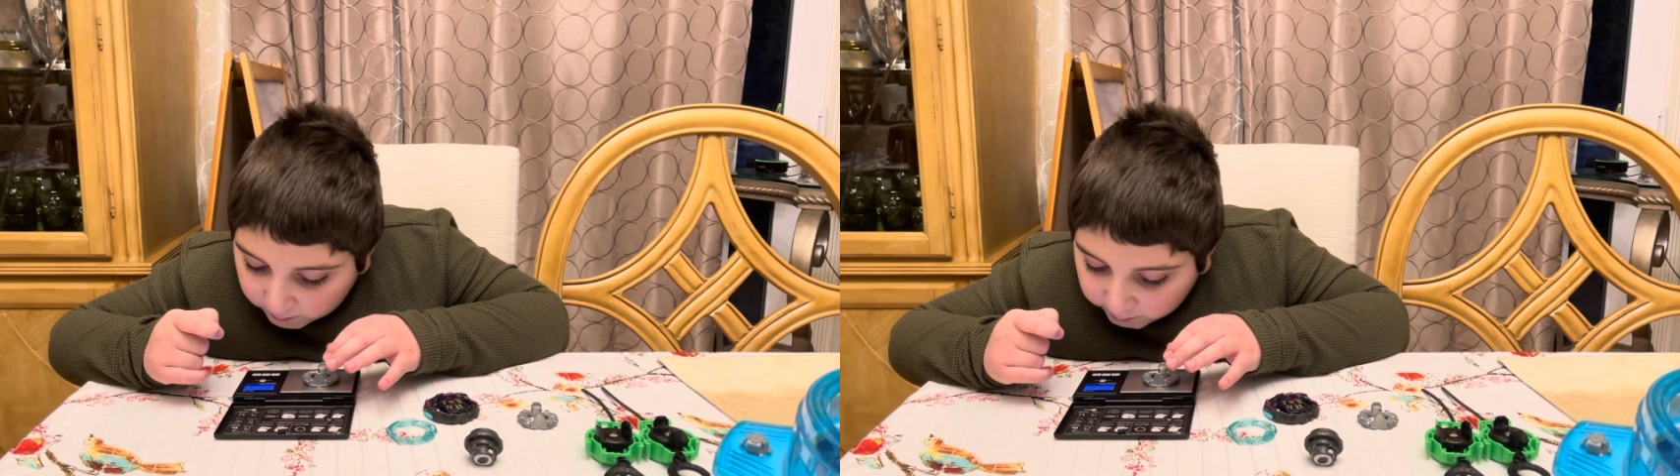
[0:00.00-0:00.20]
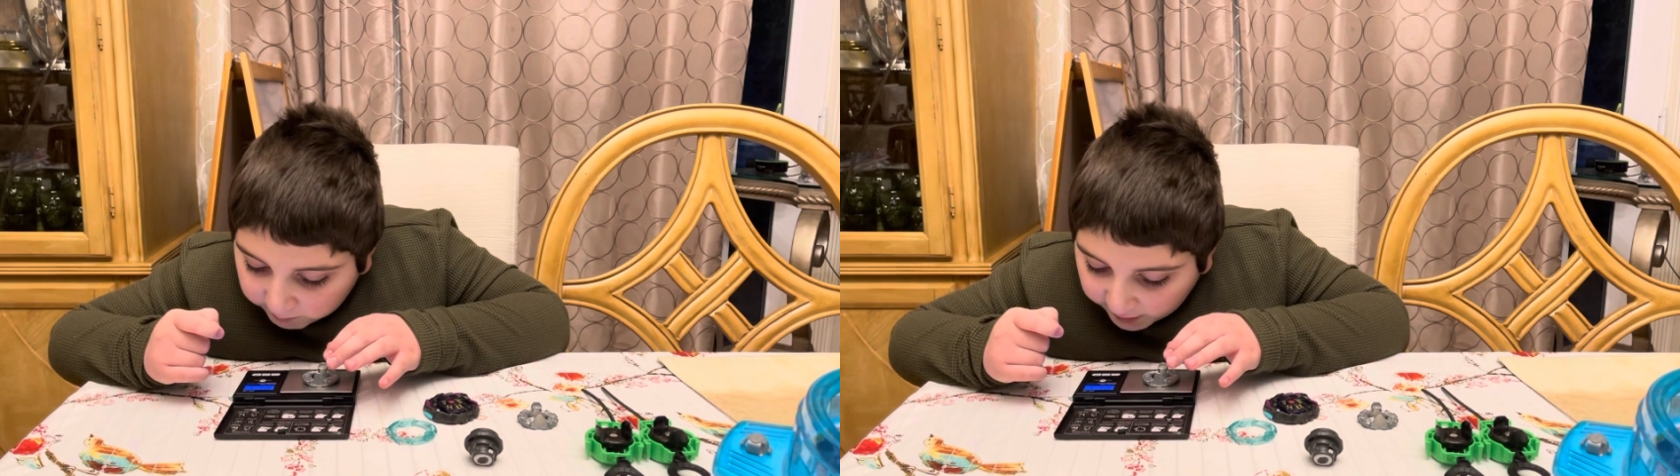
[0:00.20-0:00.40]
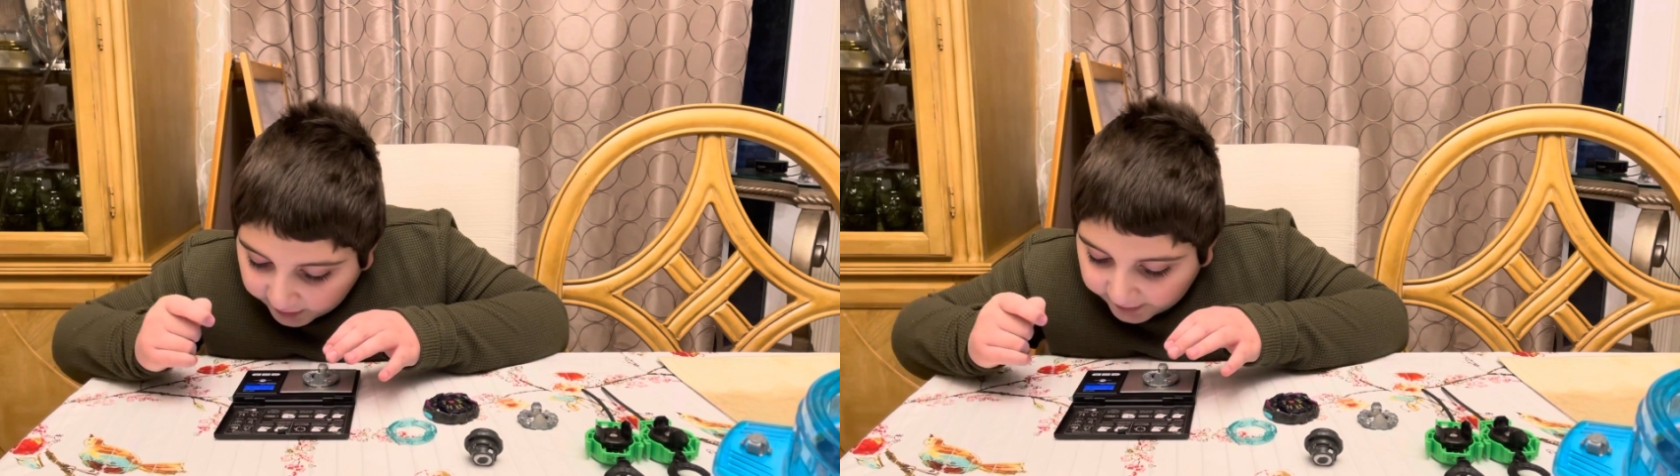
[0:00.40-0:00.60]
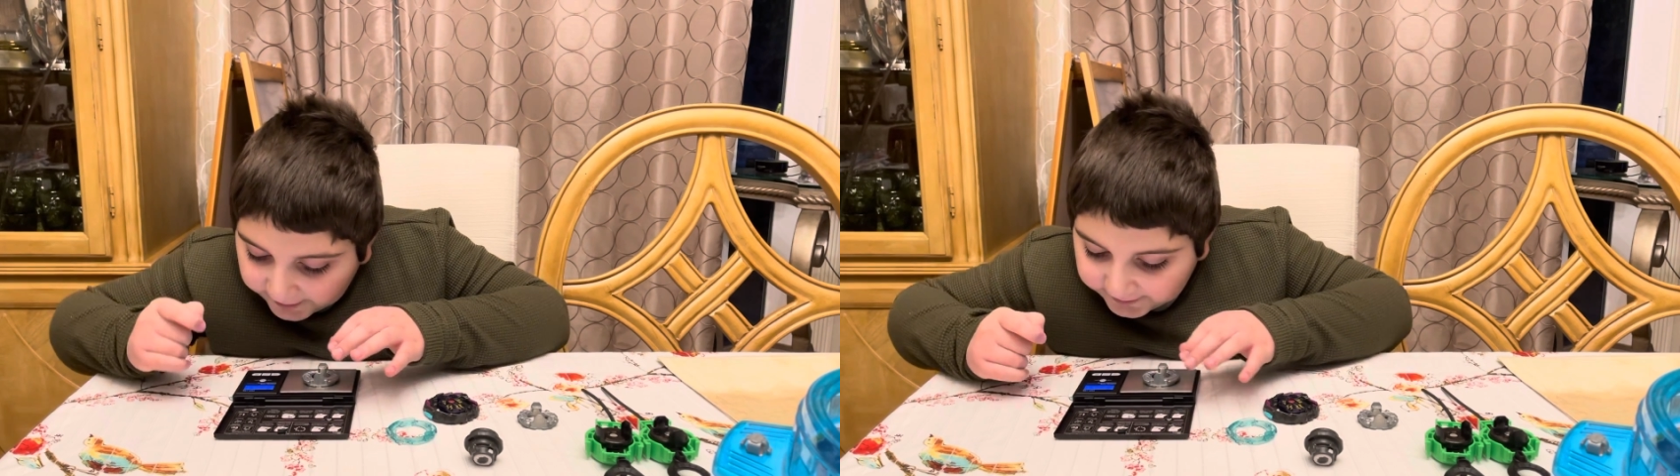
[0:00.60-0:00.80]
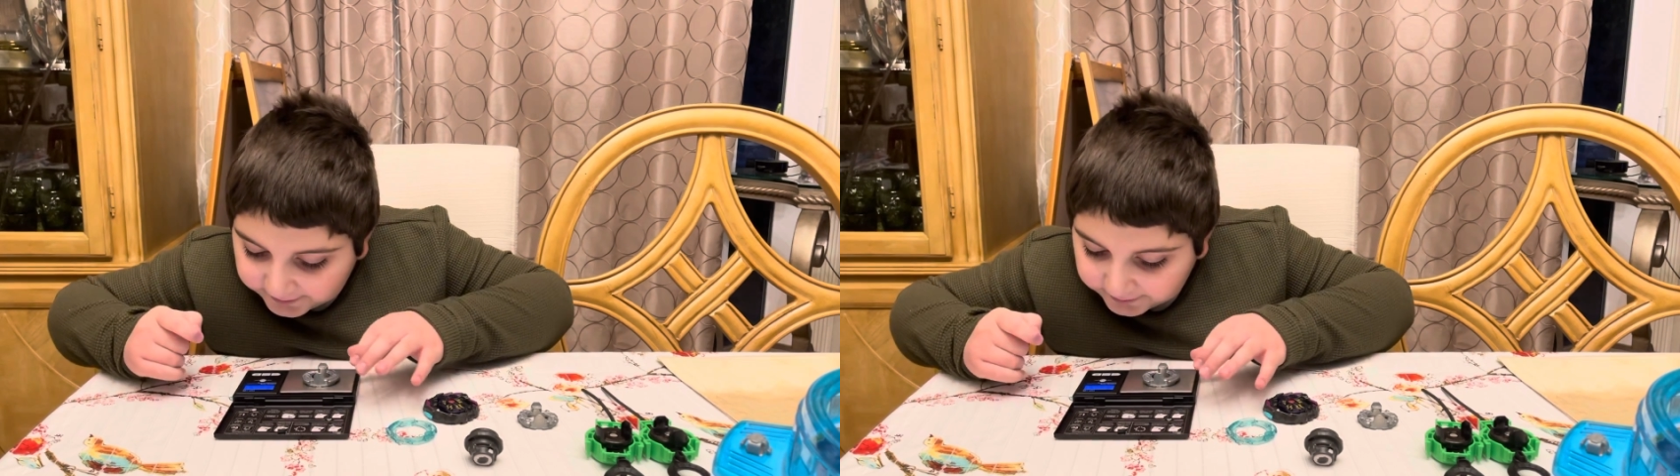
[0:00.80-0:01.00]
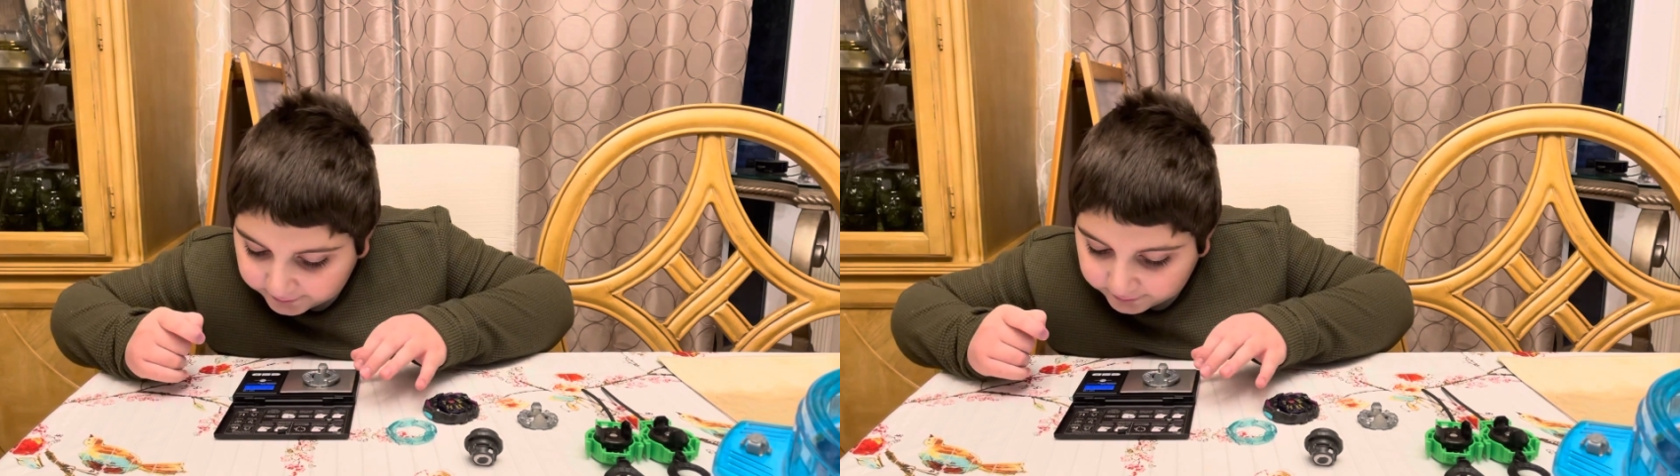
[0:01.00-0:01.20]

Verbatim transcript: by